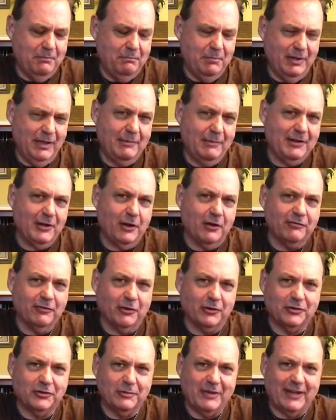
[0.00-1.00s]
But let me talk
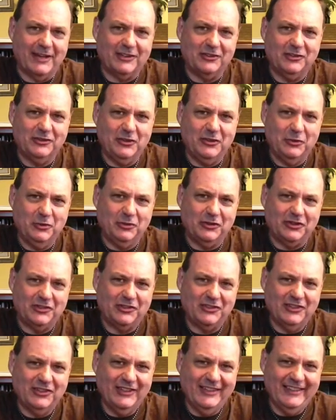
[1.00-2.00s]
first about excuses.